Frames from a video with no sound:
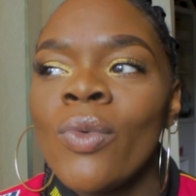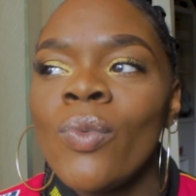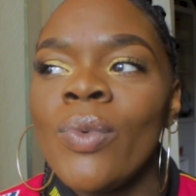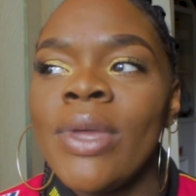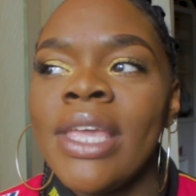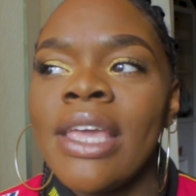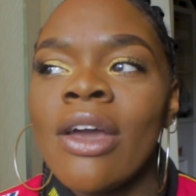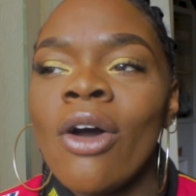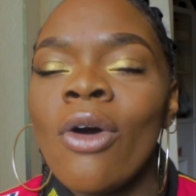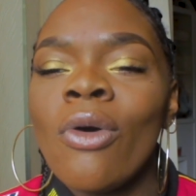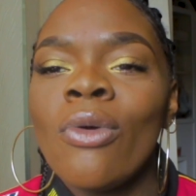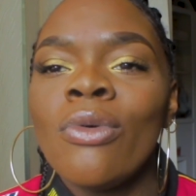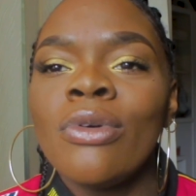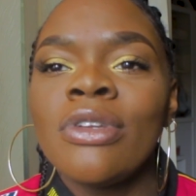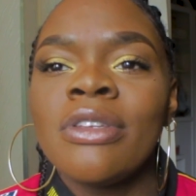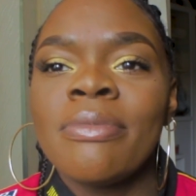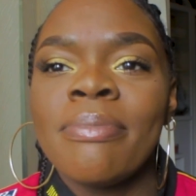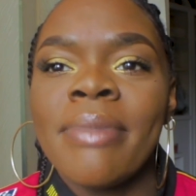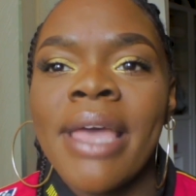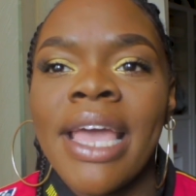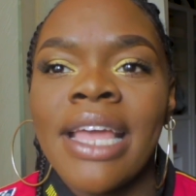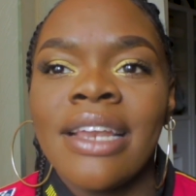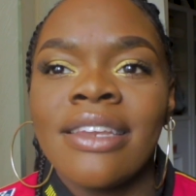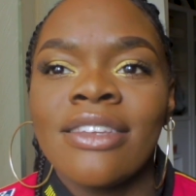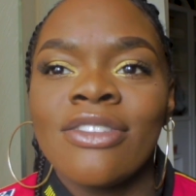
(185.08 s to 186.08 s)
We hold
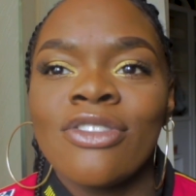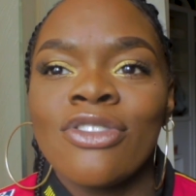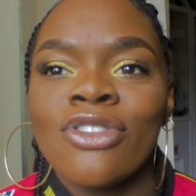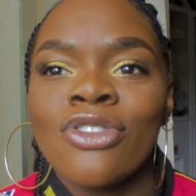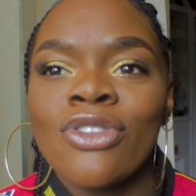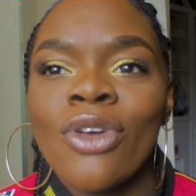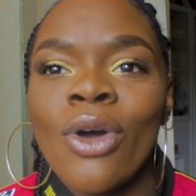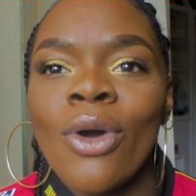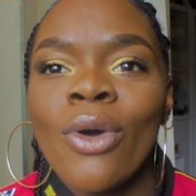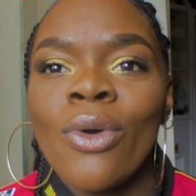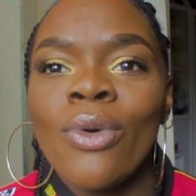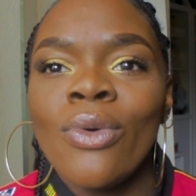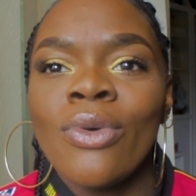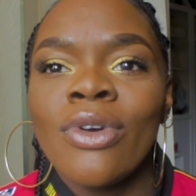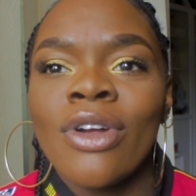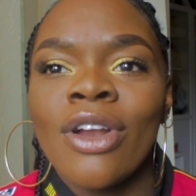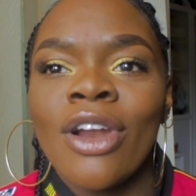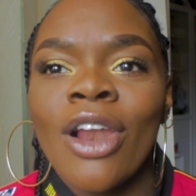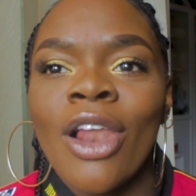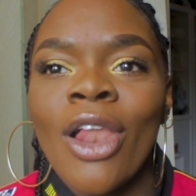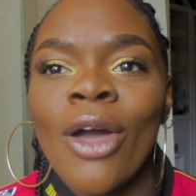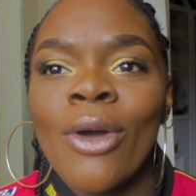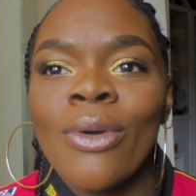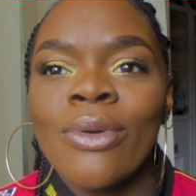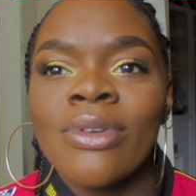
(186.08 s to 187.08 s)
men so
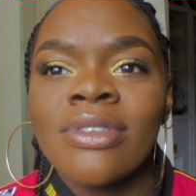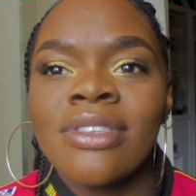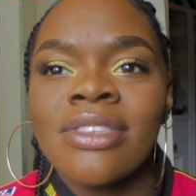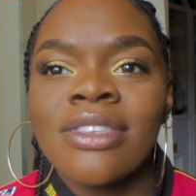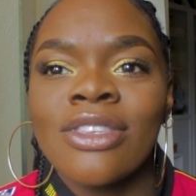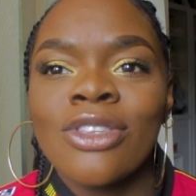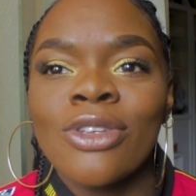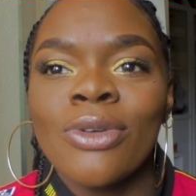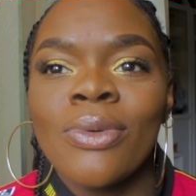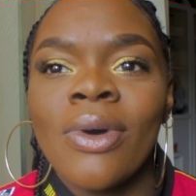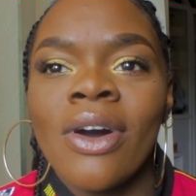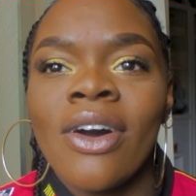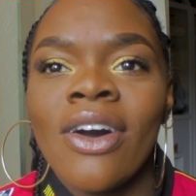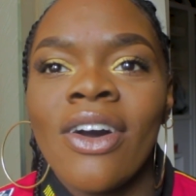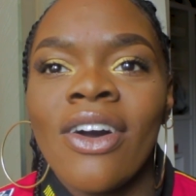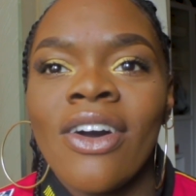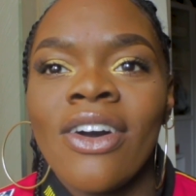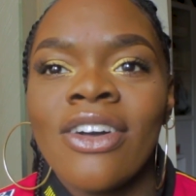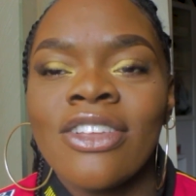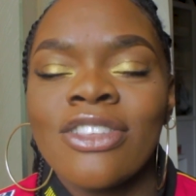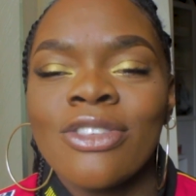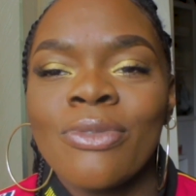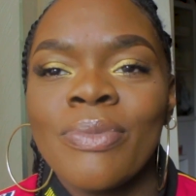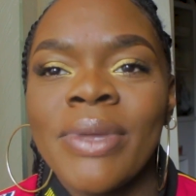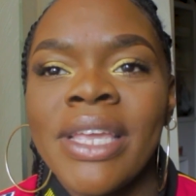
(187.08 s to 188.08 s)
close to our
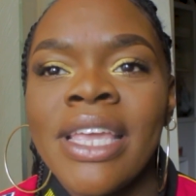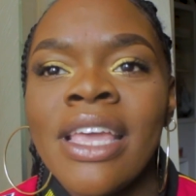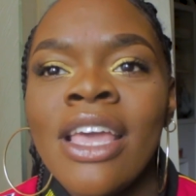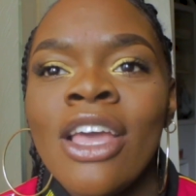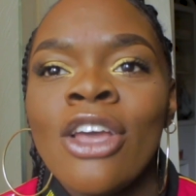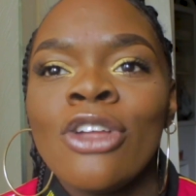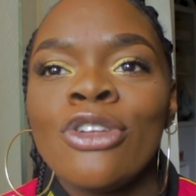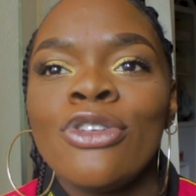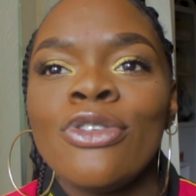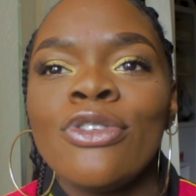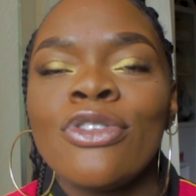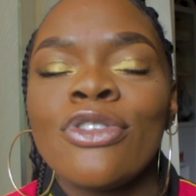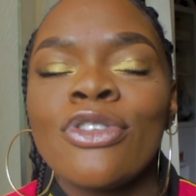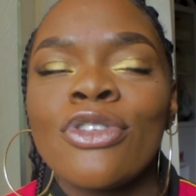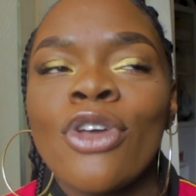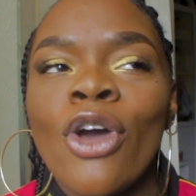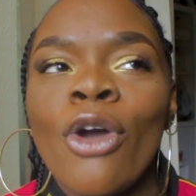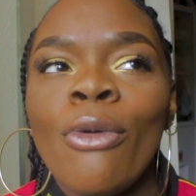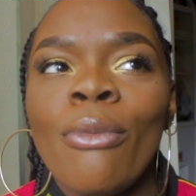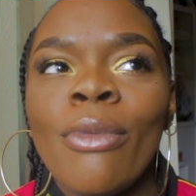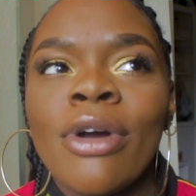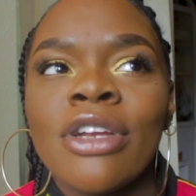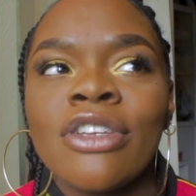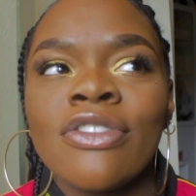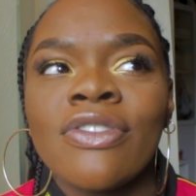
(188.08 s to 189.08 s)
hearts and we do
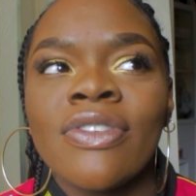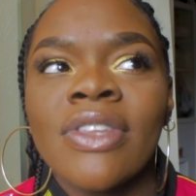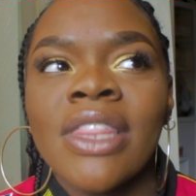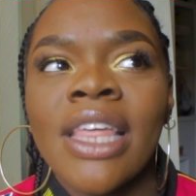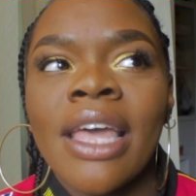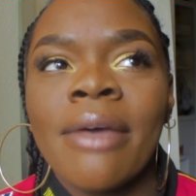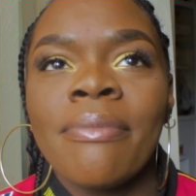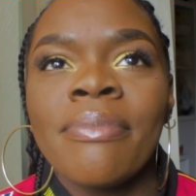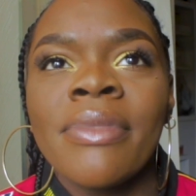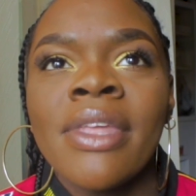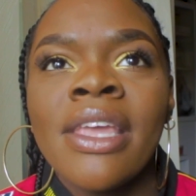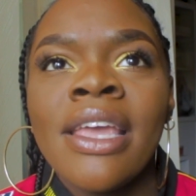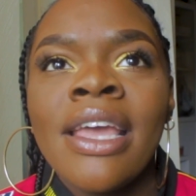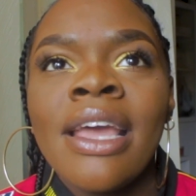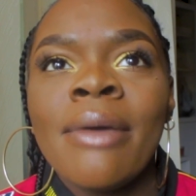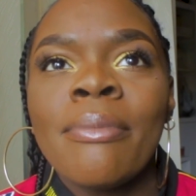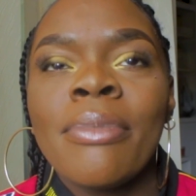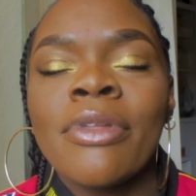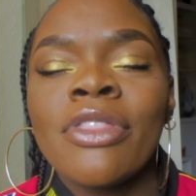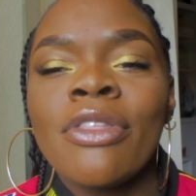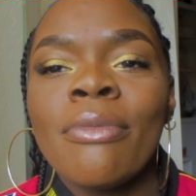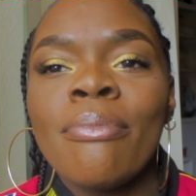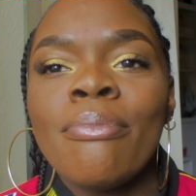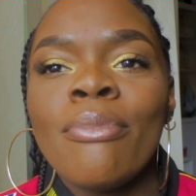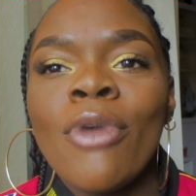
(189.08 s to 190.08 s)
so much for them.
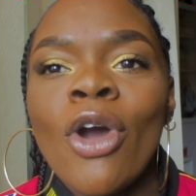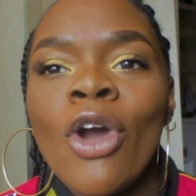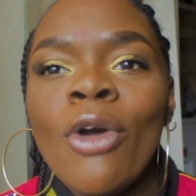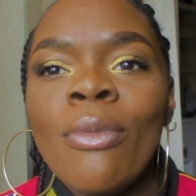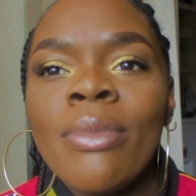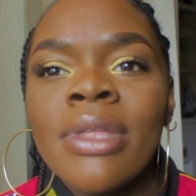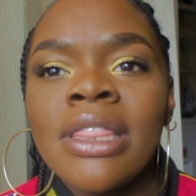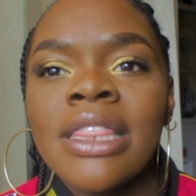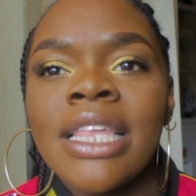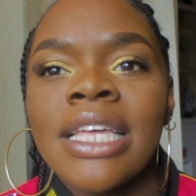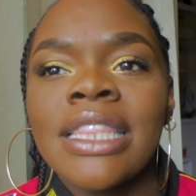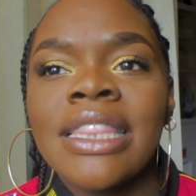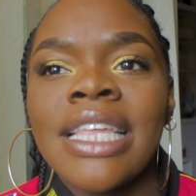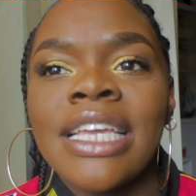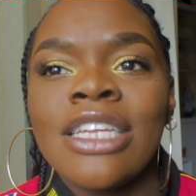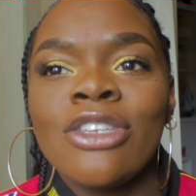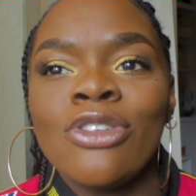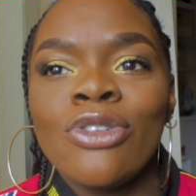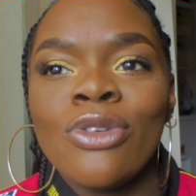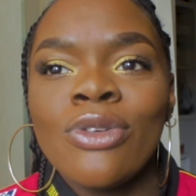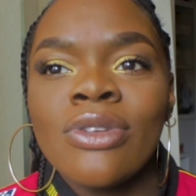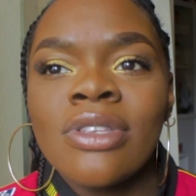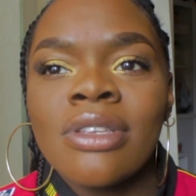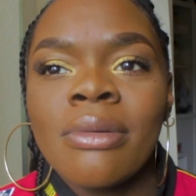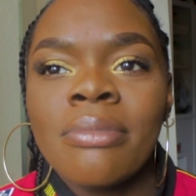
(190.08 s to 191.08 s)
But the moment that they
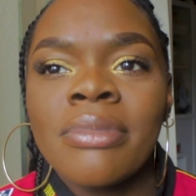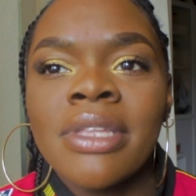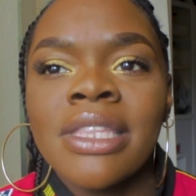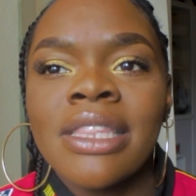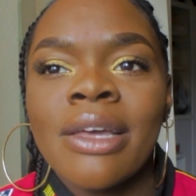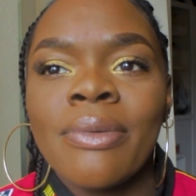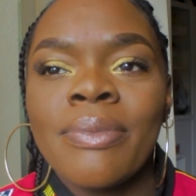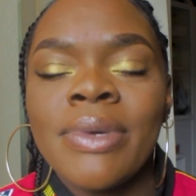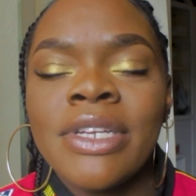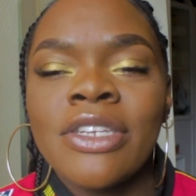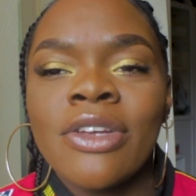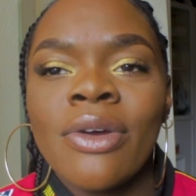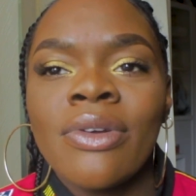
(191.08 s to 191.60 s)
do something that we